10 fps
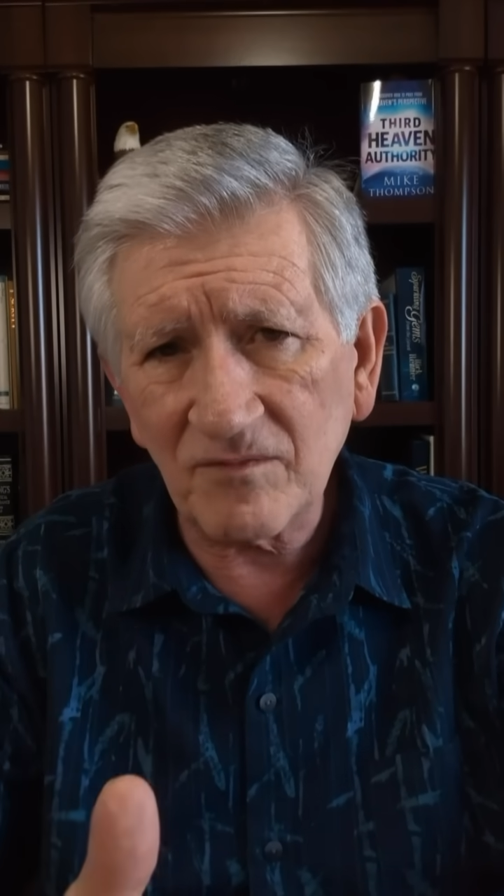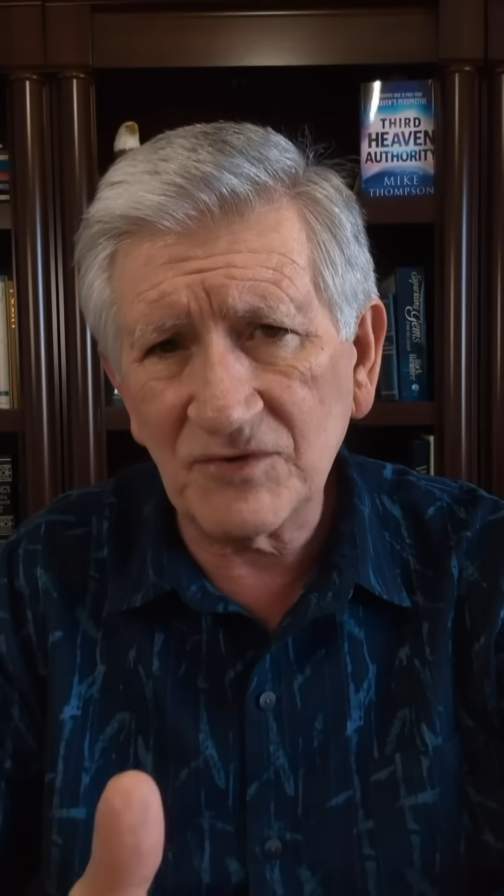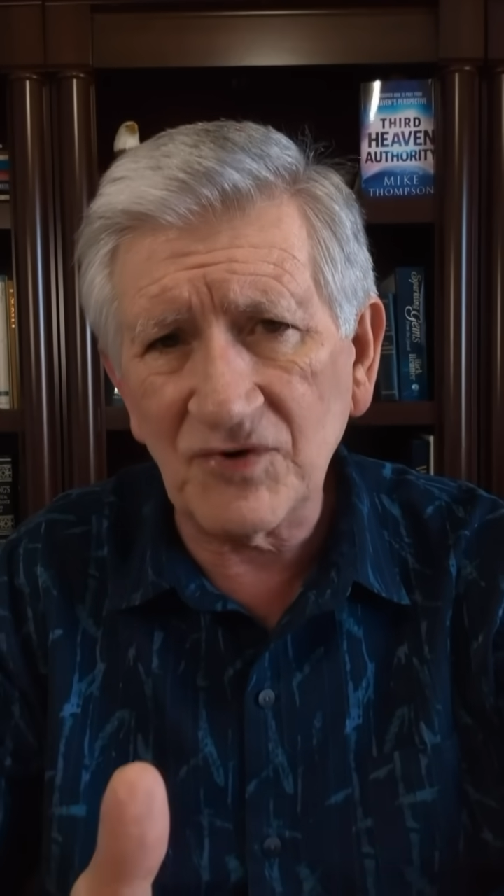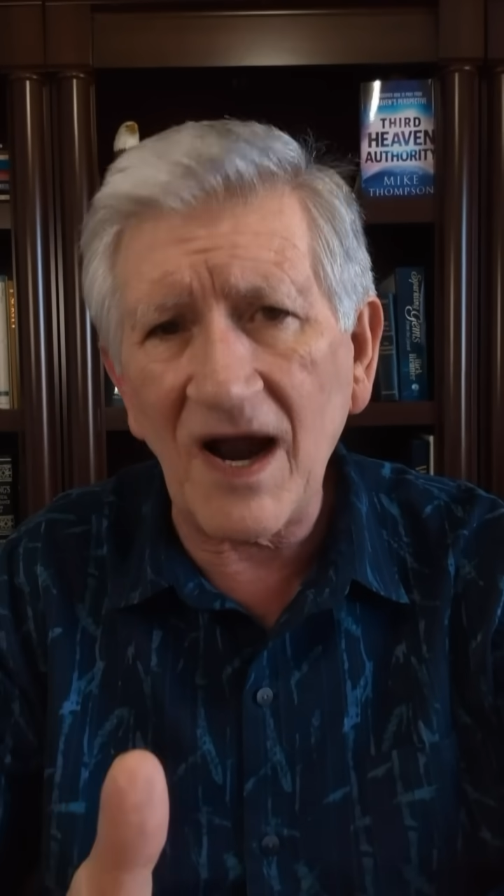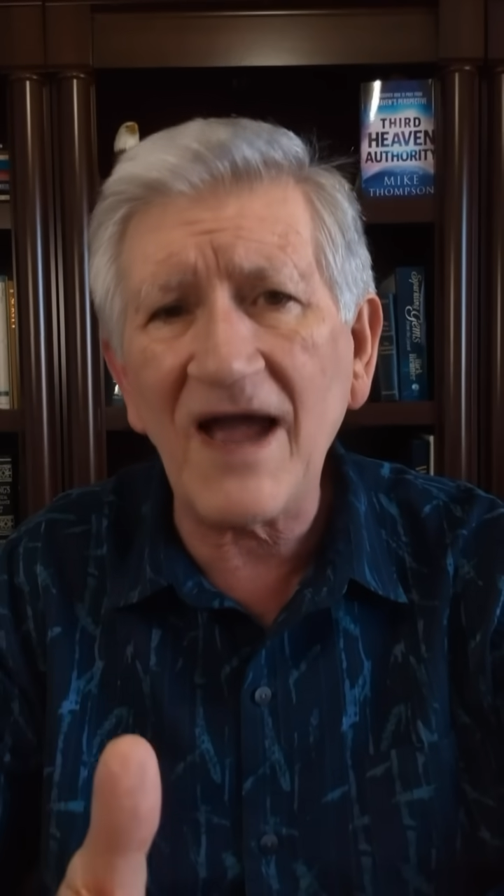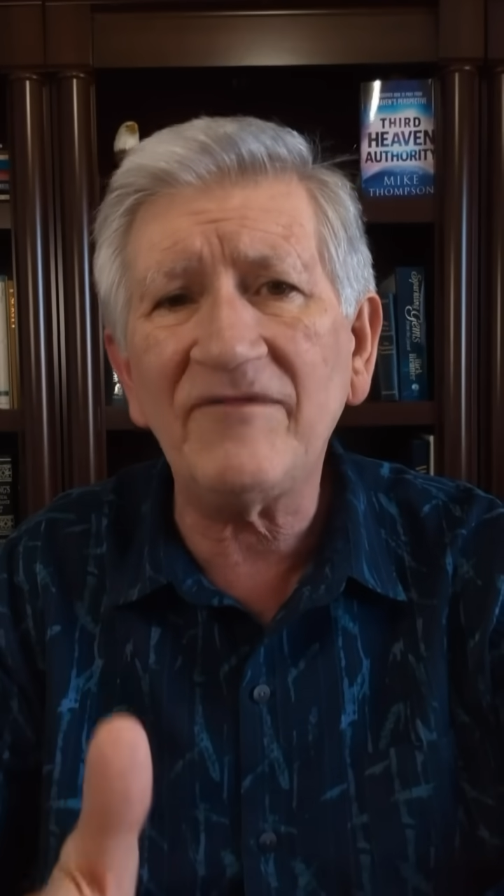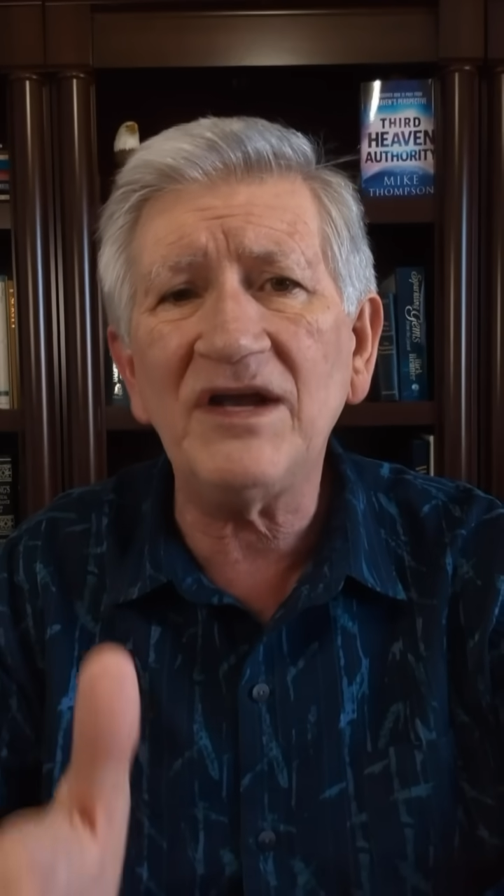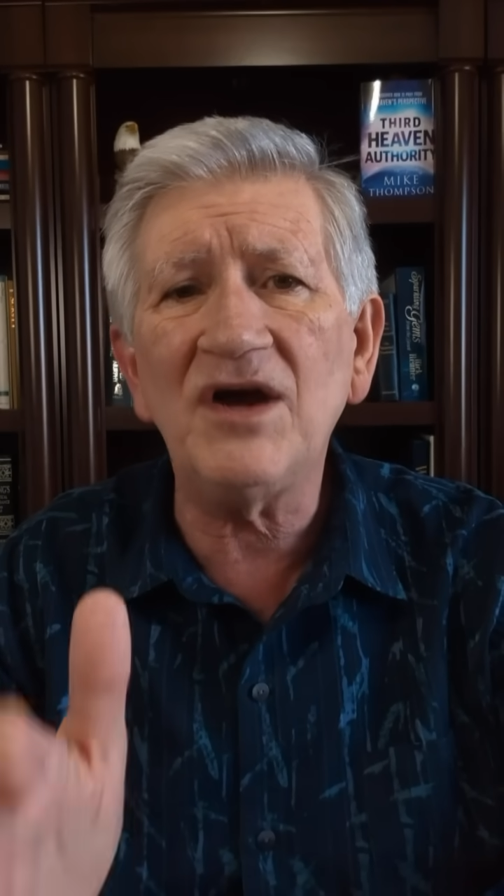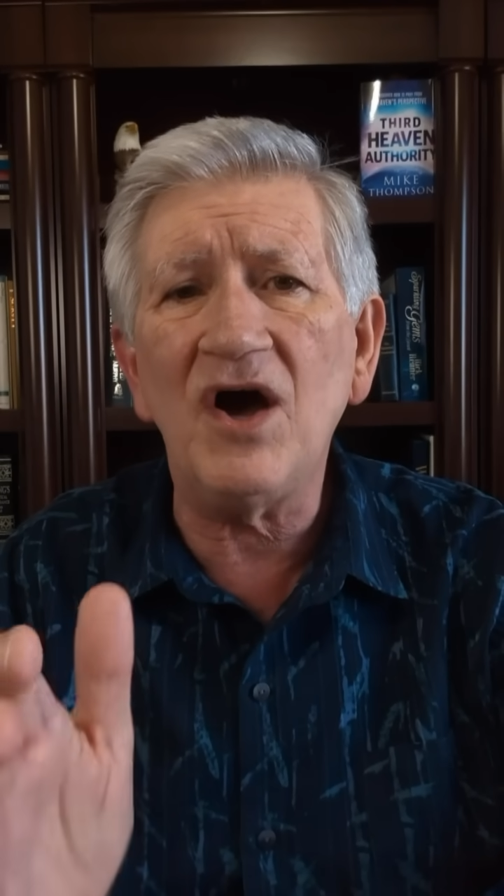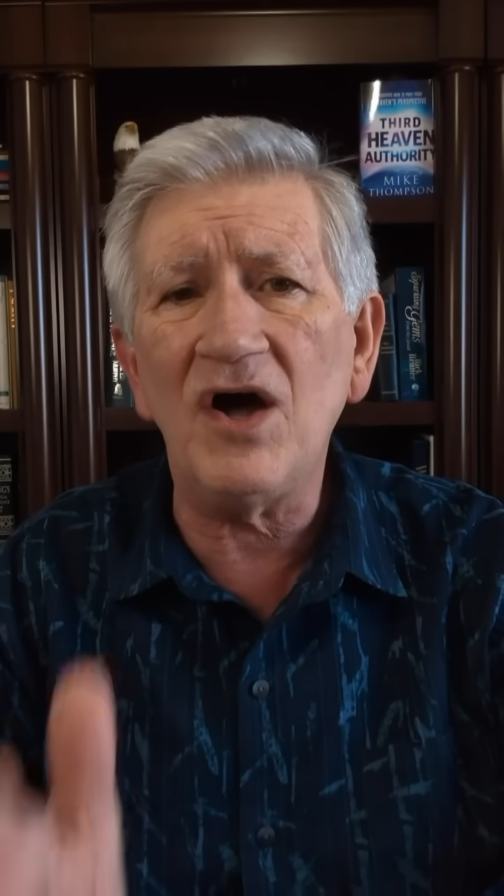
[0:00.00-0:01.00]

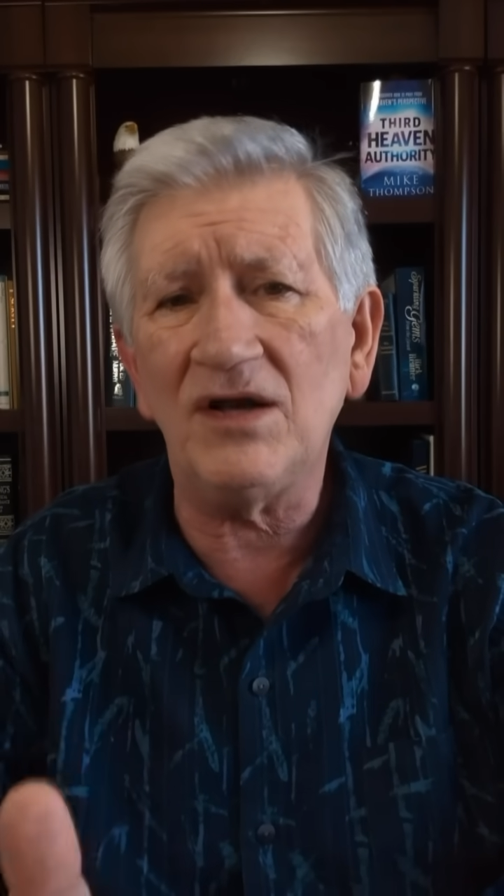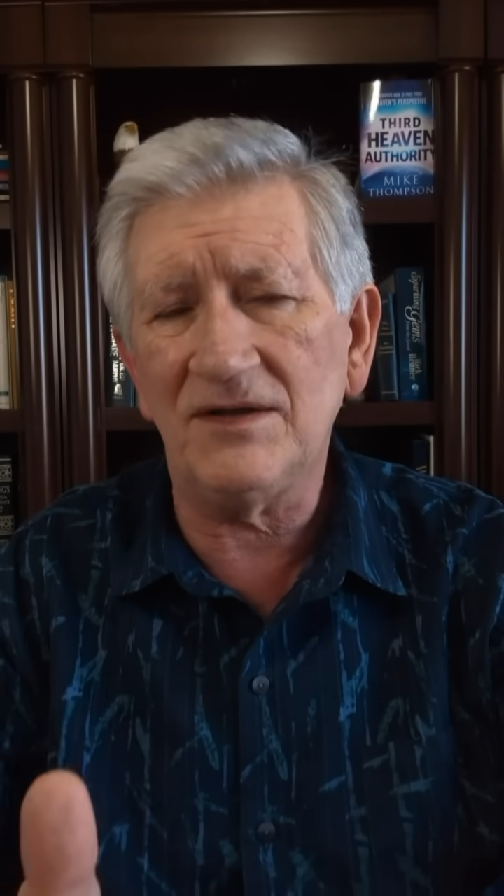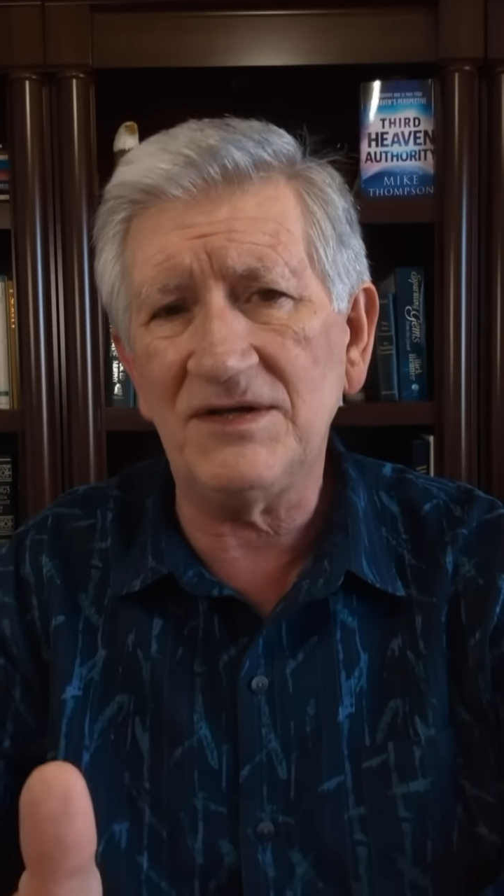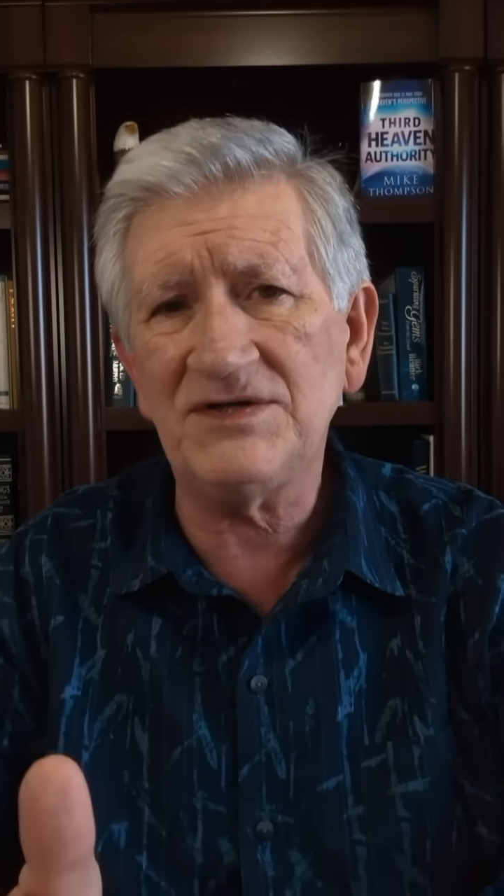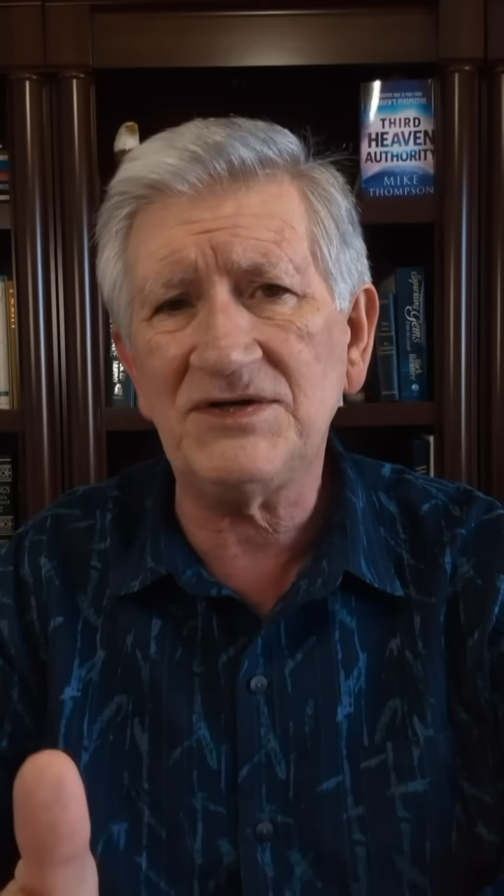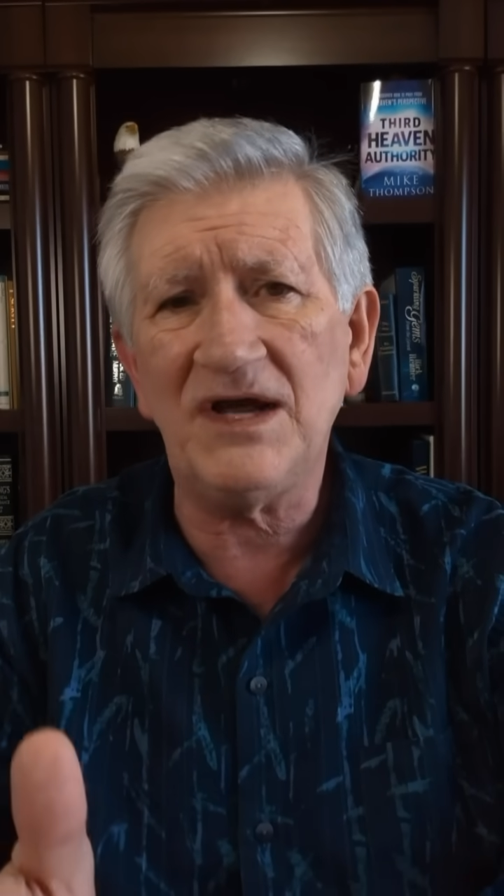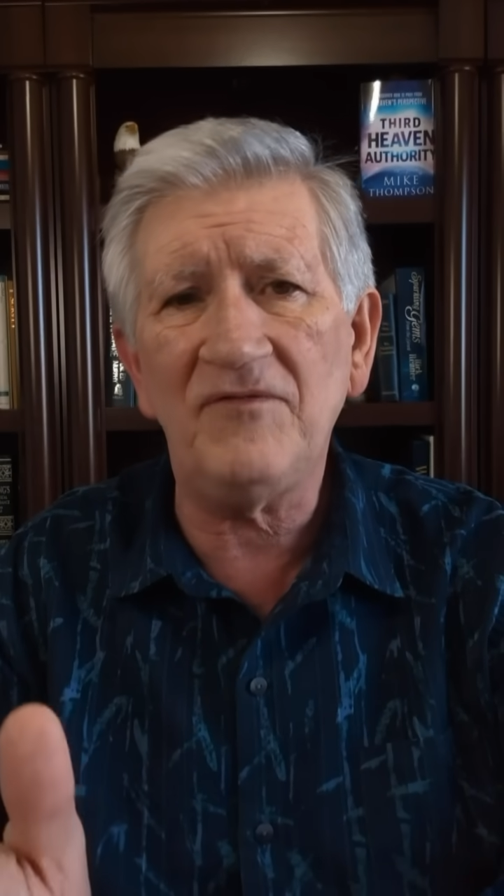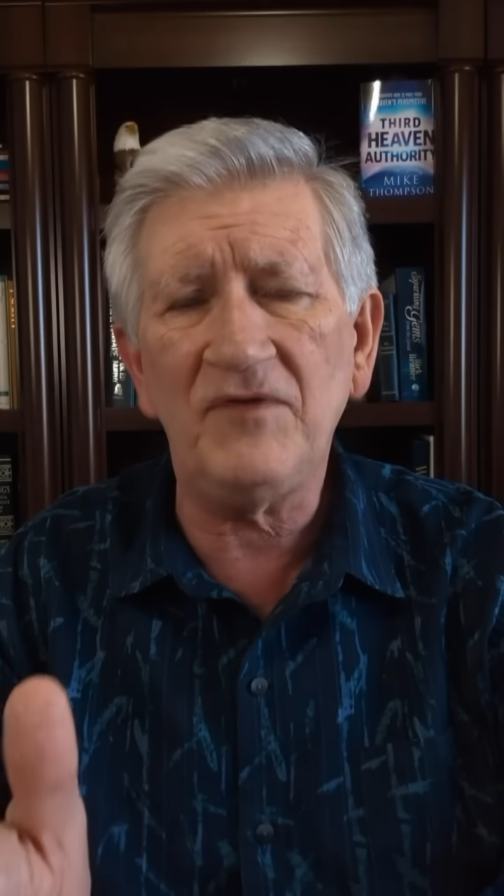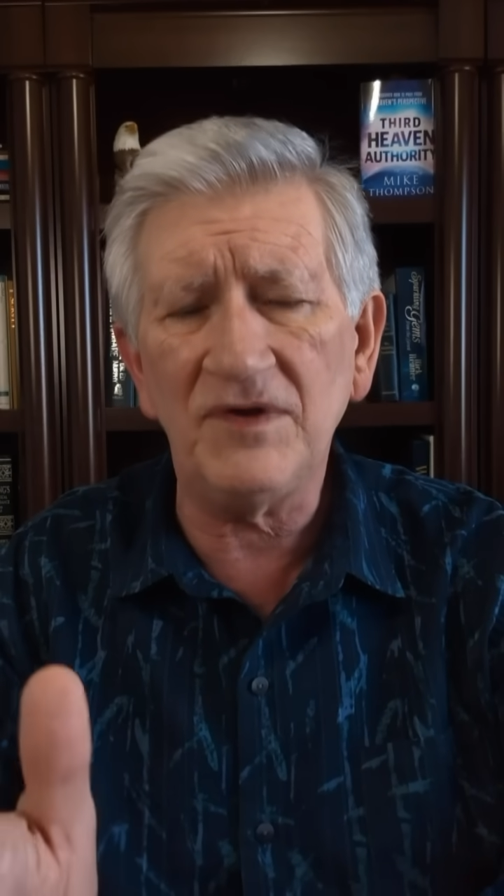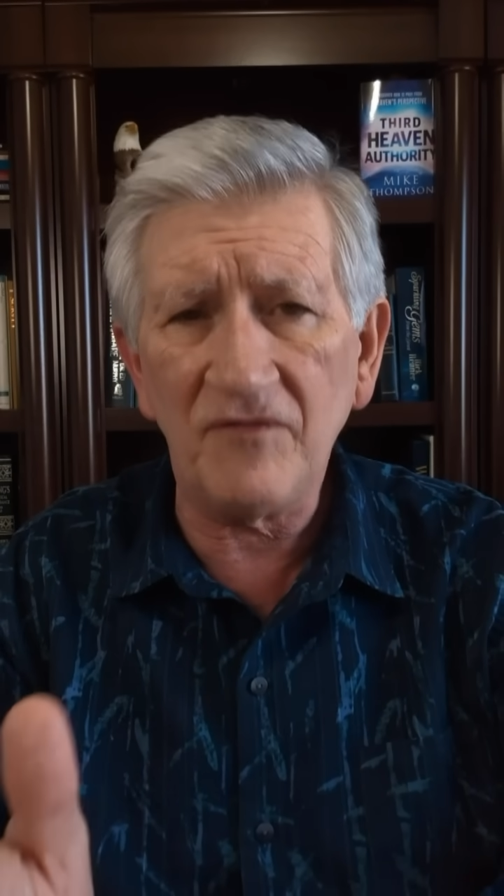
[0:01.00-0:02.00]
driving all of this
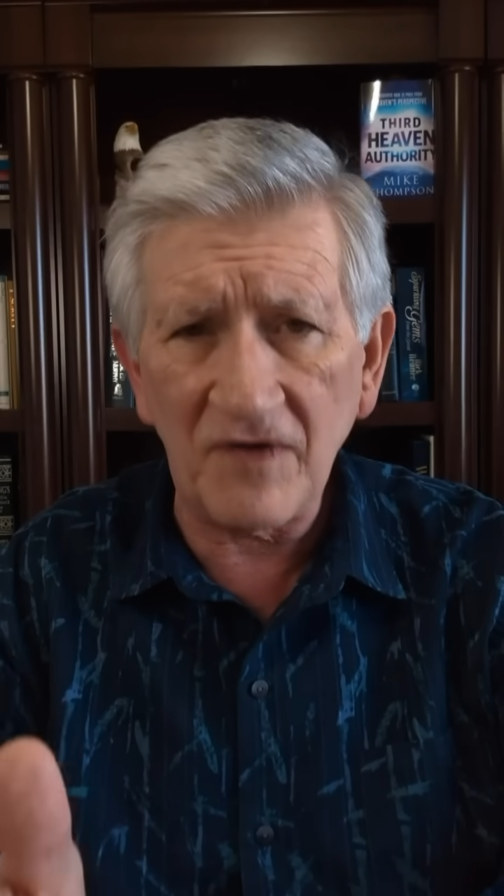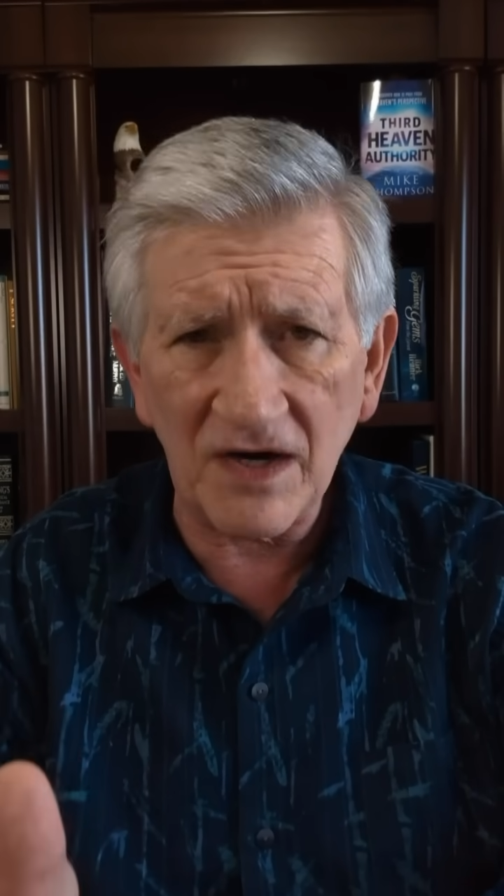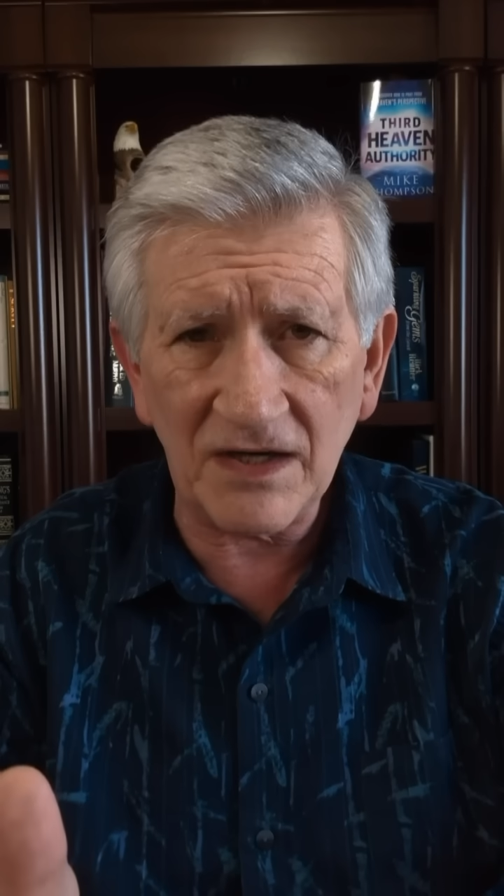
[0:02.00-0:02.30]
stuff on the far